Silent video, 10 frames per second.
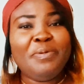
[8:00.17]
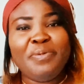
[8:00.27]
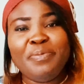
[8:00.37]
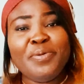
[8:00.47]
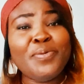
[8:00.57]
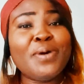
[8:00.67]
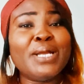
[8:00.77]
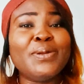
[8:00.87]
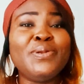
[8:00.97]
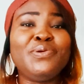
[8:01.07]
Igbo people who
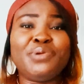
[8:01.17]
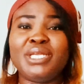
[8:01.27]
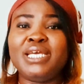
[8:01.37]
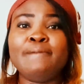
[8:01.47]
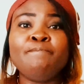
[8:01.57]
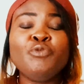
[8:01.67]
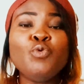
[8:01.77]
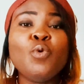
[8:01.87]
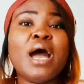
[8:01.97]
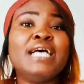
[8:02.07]
are not greedy,
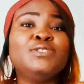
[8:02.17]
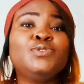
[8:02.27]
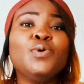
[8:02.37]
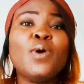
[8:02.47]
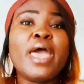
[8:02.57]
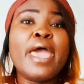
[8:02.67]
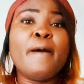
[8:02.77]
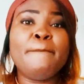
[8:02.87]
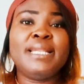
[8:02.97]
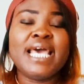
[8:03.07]
who are so
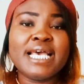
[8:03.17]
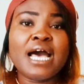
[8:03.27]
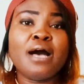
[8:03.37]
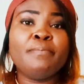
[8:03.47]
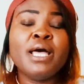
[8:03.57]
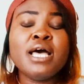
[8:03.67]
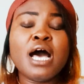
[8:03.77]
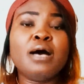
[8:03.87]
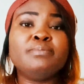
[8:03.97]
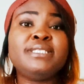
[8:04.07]
helpless, um,
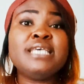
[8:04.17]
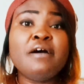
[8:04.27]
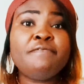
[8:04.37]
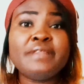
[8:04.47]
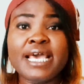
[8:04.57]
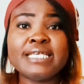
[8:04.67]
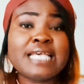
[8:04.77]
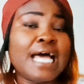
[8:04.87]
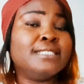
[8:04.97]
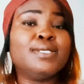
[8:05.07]
um, selfless
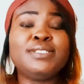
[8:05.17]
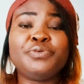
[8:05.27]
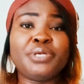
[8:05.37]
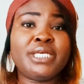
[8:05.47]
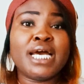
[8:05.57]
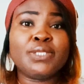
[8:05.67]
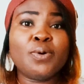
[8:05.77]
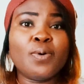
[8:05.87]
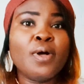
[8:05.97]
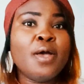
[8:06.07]
and not greedy at
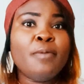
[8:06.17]
all.